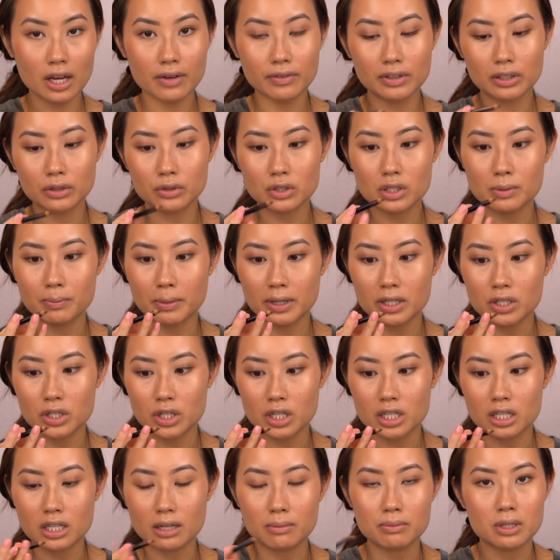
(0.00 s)
have a little spongy
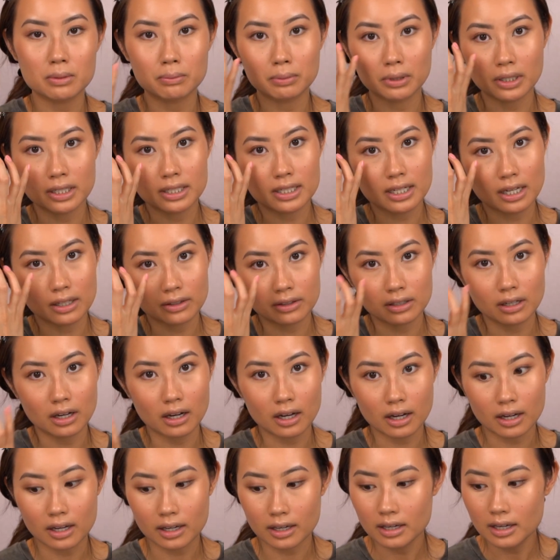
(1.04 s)
tip to blend out the
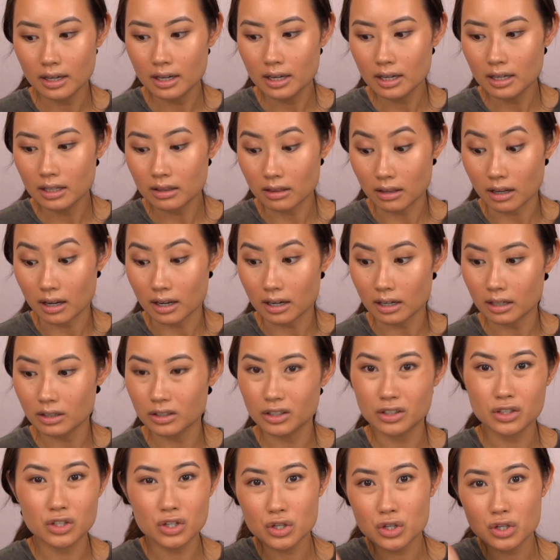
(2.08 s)
eyeliner, you
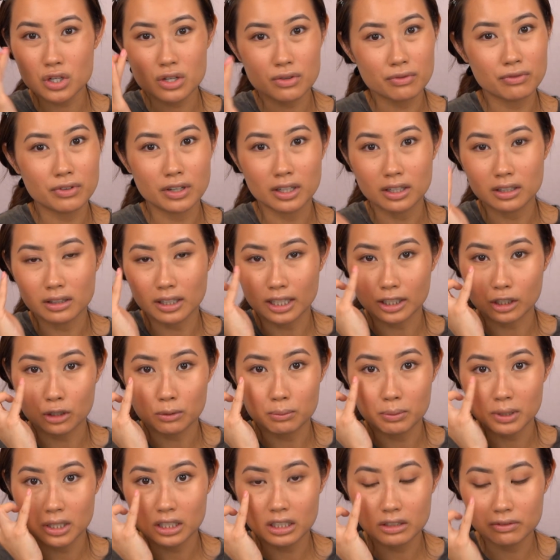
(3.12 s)
can just use your your
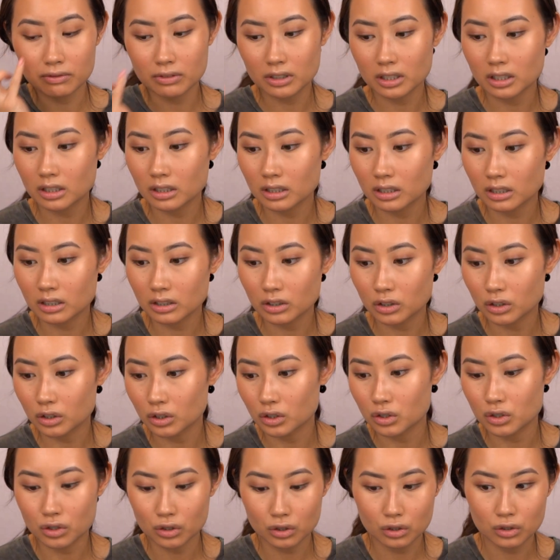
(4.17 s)
pinky finger. You
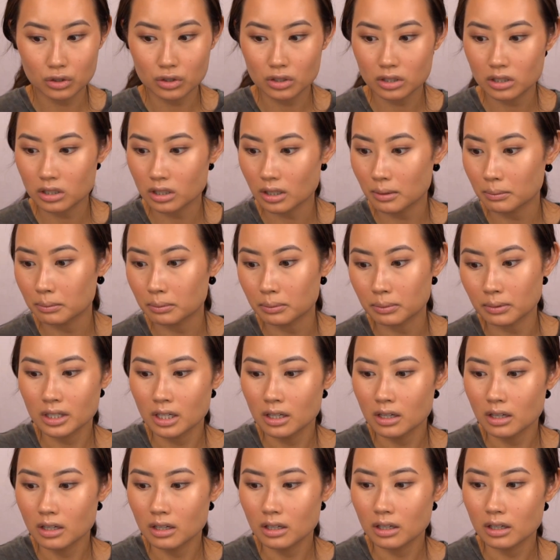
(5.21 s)
could use
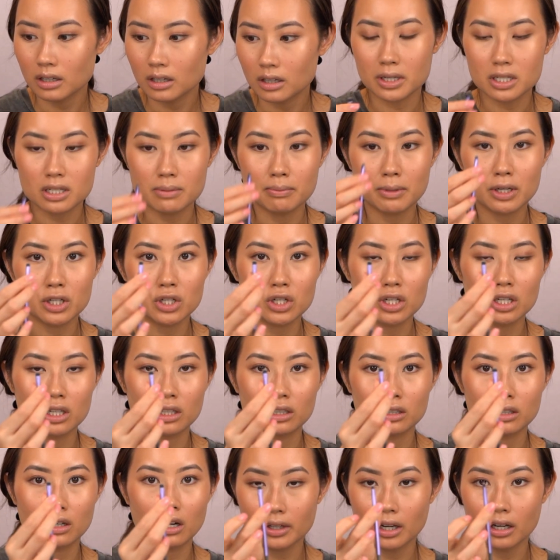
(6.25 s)
a
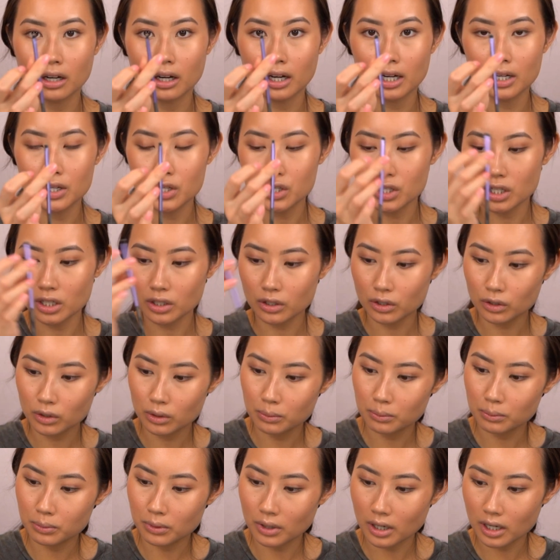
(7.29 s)
smudging
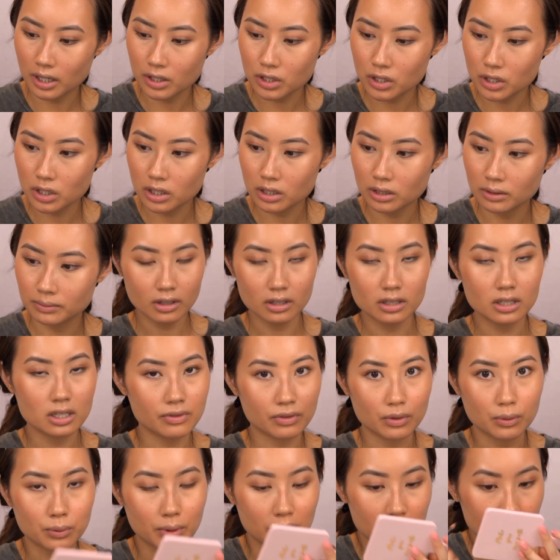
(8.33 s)
eyeshadow brush. There's
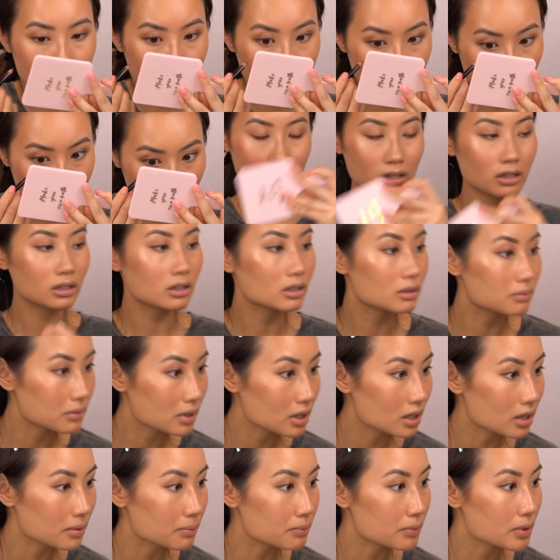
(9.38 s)
different ways. I think I'm
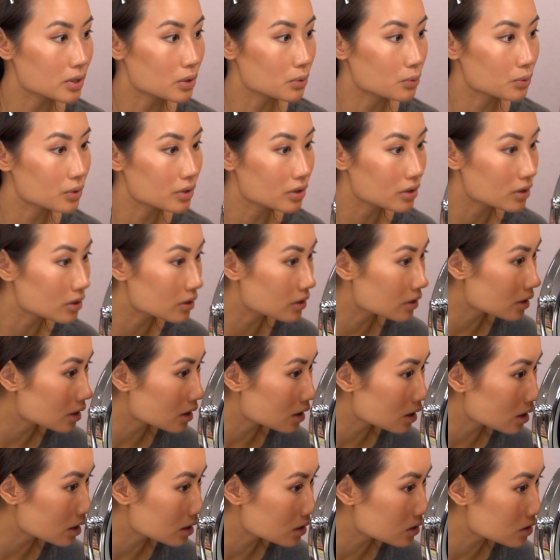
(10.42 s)
happy with
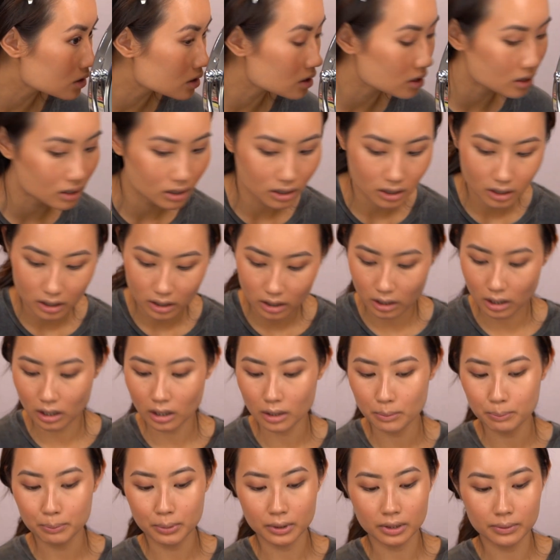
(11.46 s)
that.
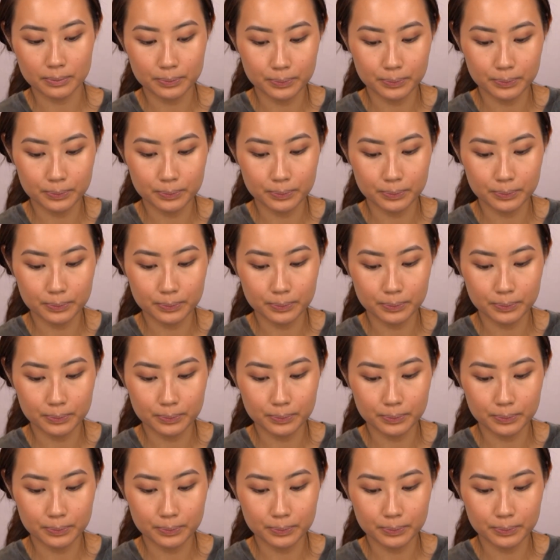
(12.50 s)
Yep.